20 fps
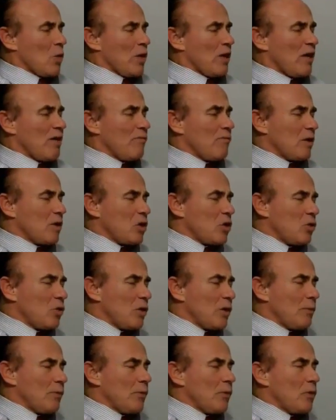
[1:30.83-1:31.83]
We have
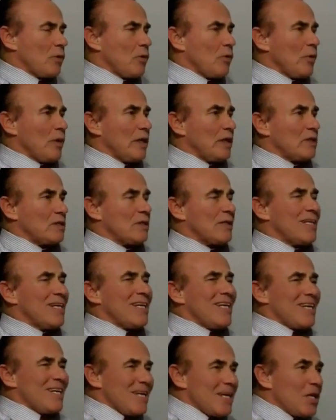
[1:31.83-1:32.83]
Mucuna Prouens,
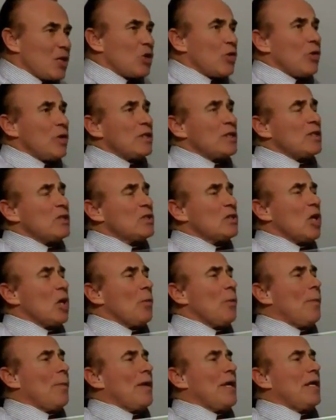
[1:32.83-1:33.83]
increases
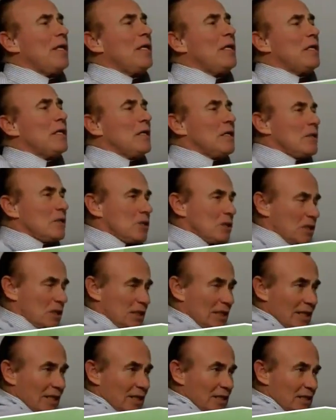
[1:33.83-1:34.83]
dopamine,
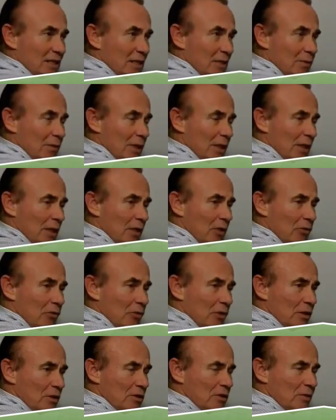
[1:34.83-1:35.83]
just like the
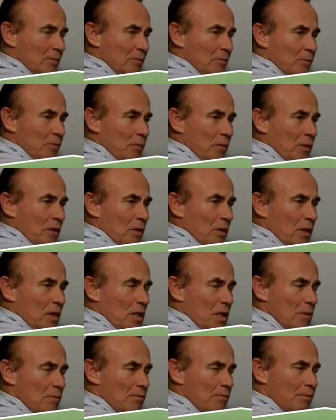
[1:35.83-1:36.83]
stimulating drugs
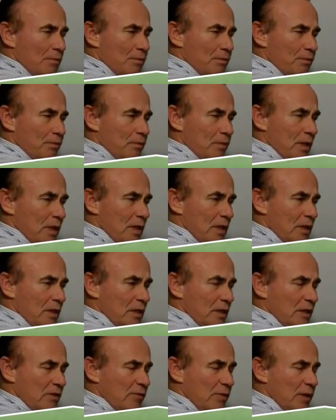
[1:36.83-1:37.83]
and
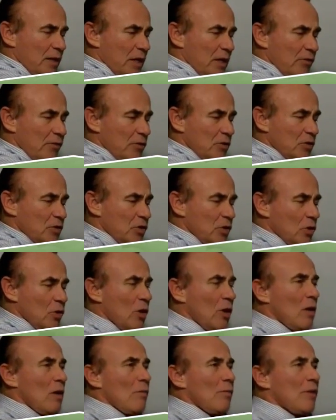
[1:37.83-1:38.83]
addictive behaviors
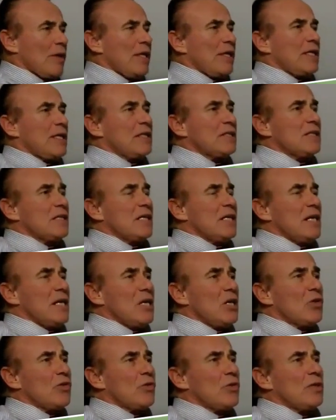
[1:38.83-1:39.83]
do, but it doesn't
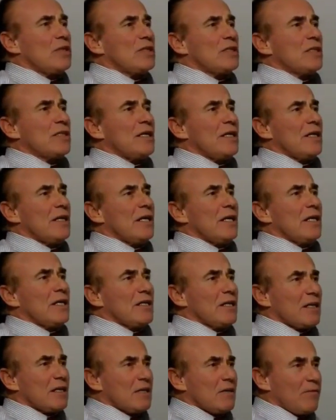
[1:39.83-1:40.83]
increase it in an
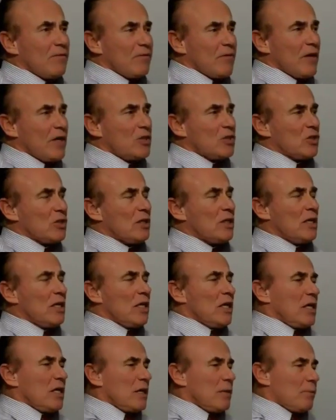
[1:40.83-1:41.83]
addictive fashion.
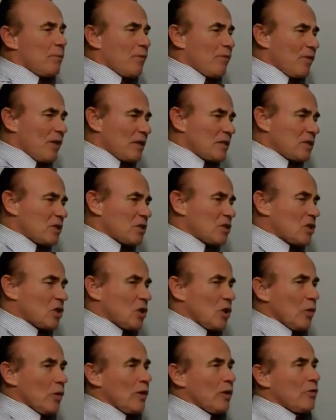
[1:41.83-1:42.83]
It provides a
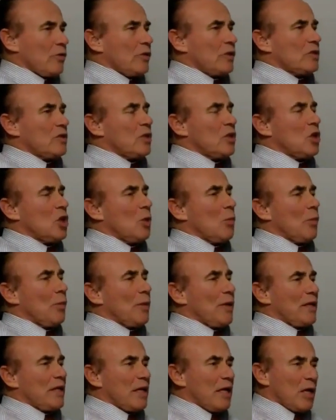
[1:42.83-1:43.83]
slow increase in
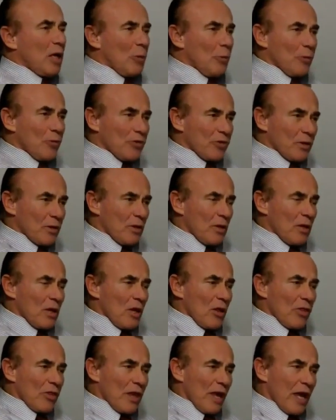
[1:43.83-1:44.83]
dopamine to help with the
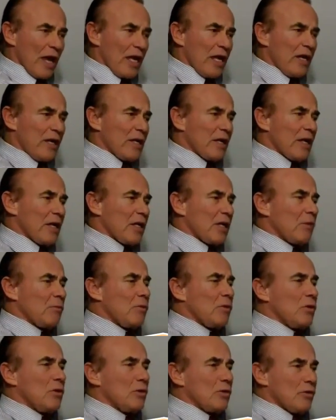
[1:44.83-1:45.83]

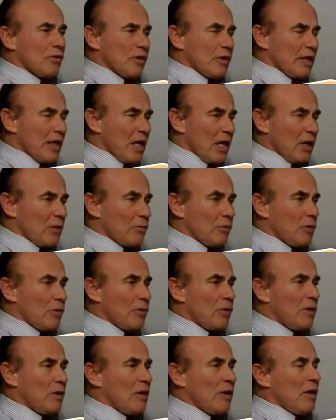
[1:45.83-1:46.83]
ahedonic mood or the down
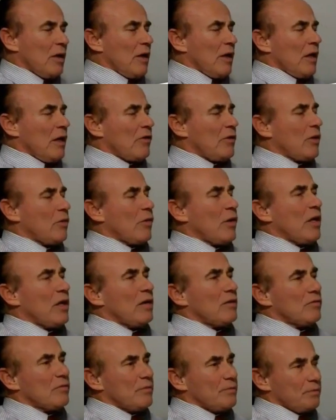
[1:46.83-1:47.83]
mood. And then we
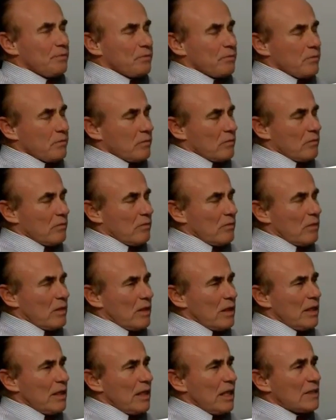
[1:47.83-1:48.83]
have
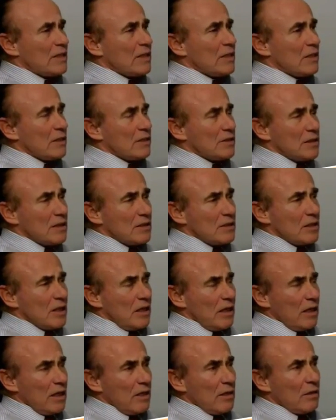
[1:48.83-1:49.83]
an
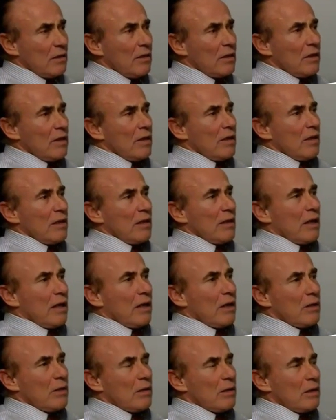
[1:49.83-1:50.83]
acetylcysteine
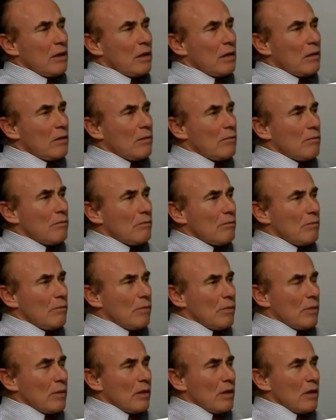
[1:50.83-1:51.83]
and
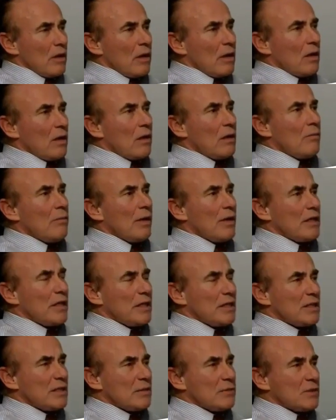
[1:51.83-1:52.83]

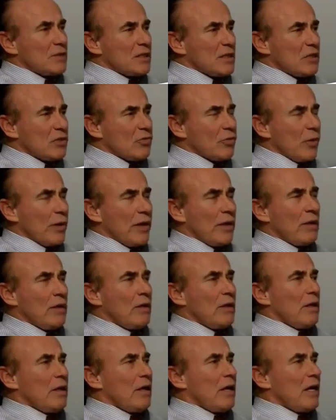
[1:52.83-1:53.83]
magnesium citrate.
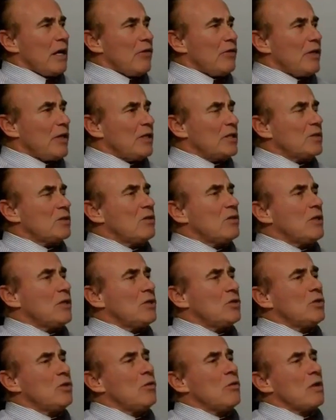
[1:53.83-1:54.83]
And
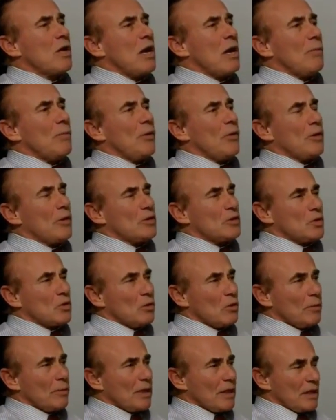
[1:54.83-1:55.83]
these two
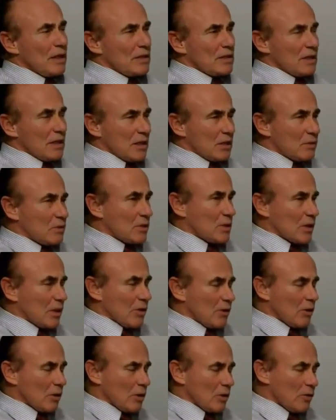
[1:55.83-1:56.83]
components normalize
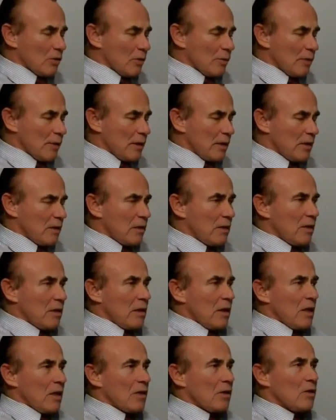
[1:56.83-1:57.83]
extracellular glutamate
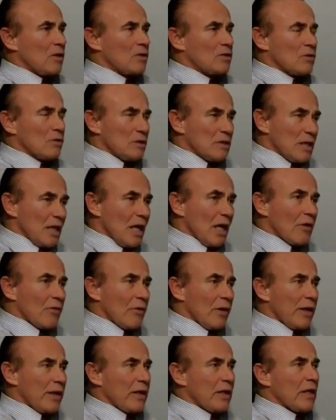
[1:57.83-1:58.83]
and also
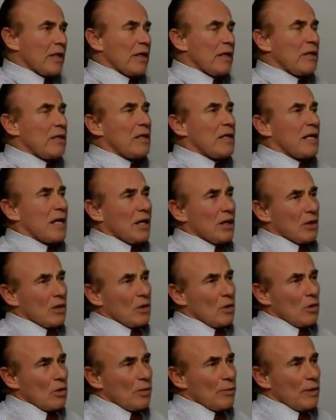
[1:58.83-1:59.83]
downregulate
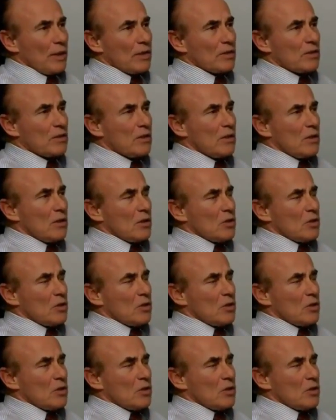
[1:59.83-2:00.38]
catecholamines.